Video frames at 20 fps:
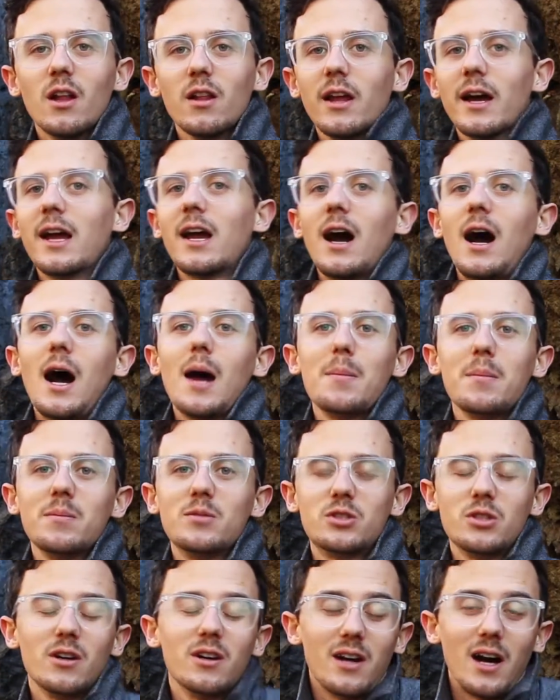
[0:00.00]
like I'm,
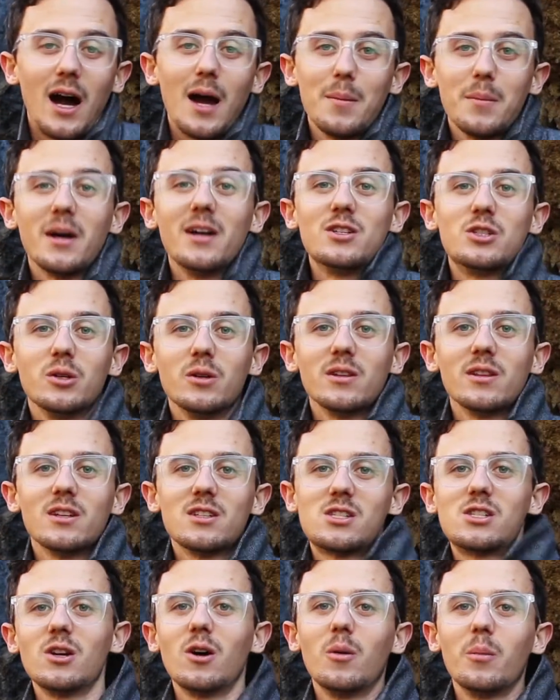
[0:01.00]
do I'm not doing the
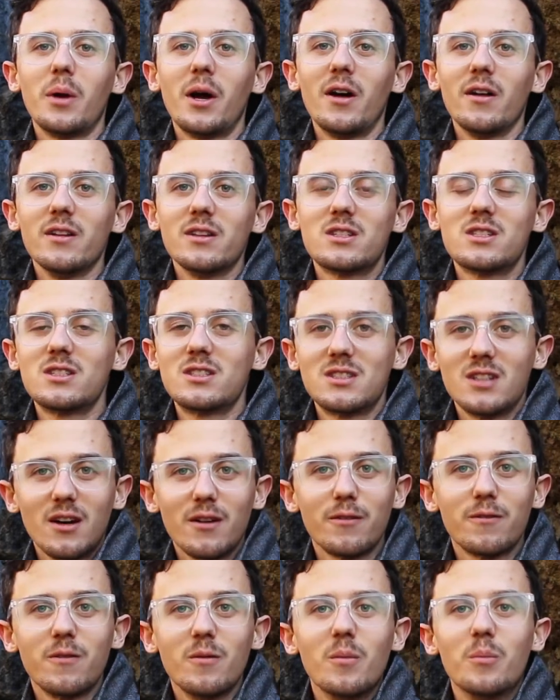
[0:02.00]
stone balance
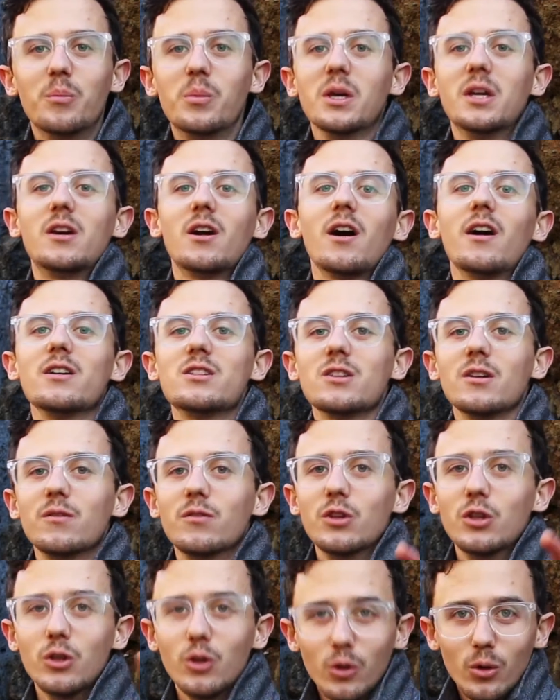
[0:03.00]
stuff because of
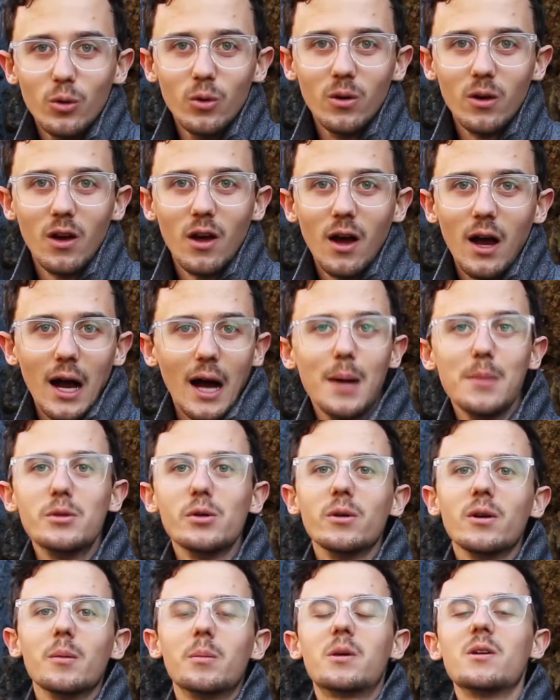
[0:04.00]
you. I'm
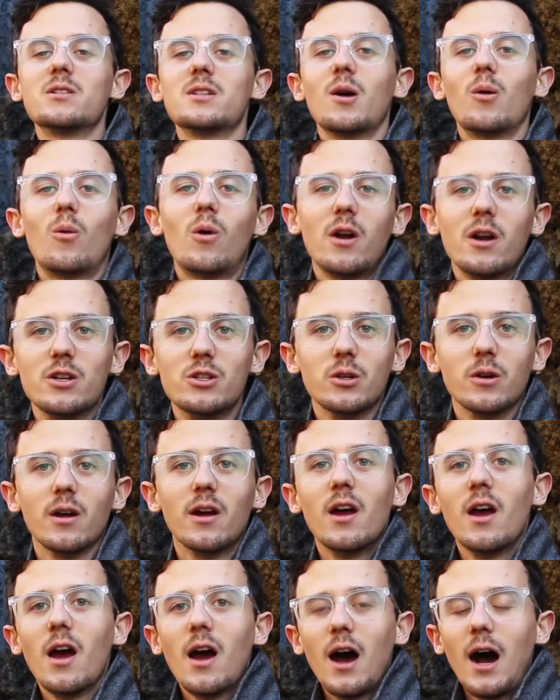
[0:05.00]
doing it because I want to do it.
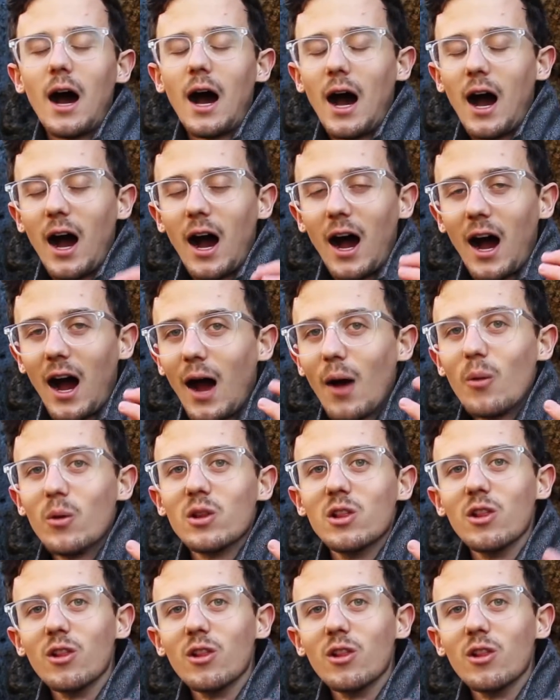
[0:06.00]
I would